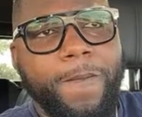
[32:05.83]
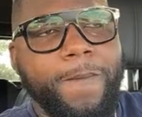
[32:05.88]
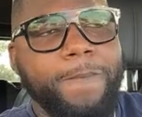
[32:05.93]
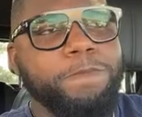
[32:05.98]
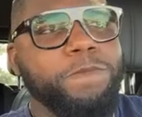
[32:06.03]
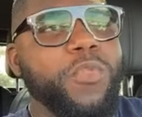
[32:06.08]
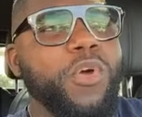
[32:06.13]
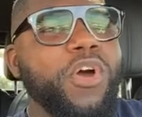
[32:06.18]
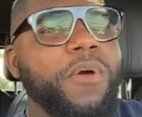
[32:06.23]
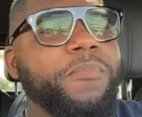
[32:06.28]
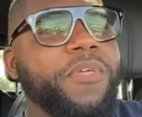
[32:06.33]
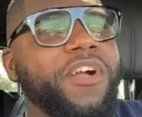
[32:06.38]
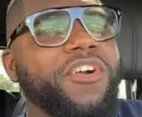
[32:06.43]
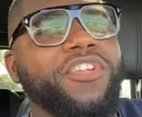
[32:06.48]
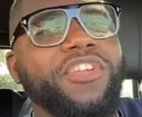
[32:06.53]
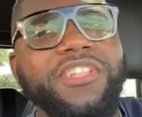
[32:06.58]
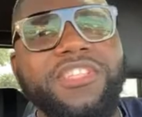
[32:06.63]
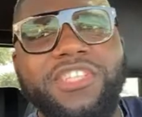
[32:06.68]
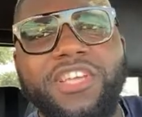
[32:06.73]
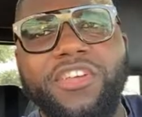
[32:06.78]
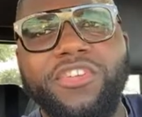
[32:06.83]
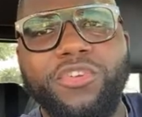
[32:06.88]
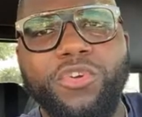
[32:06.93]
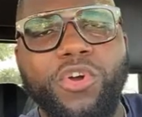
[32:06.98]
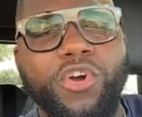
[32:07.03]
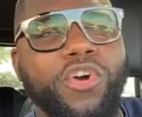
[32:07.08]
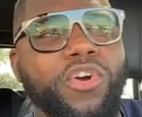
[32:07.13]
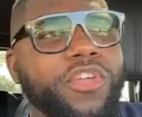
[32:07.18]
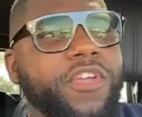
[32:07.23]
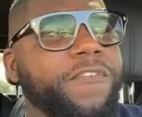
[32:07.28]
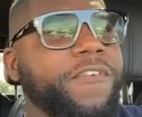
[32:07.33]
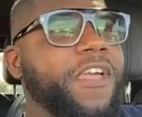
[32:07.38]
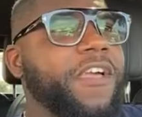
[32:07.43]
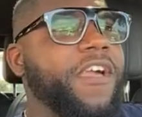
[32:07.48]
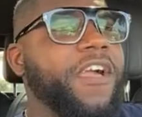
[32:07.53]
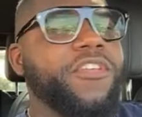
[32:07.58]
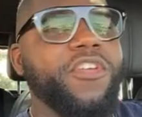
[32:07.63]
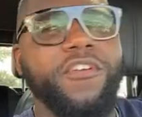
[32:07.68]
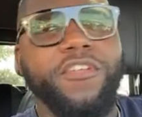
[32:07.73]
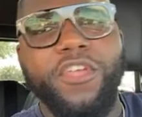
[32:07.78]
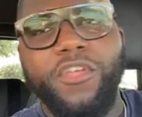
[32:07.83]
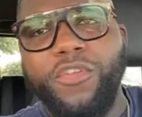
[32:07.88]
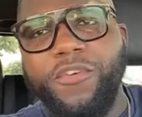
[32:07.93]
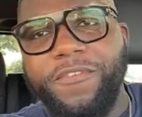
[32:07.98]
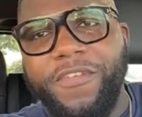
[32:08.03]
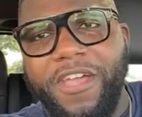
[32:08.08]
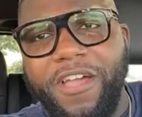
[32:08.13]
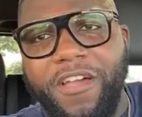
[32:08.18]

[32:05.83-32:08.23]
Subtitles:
No, I'm not going to tell you, oh, you know,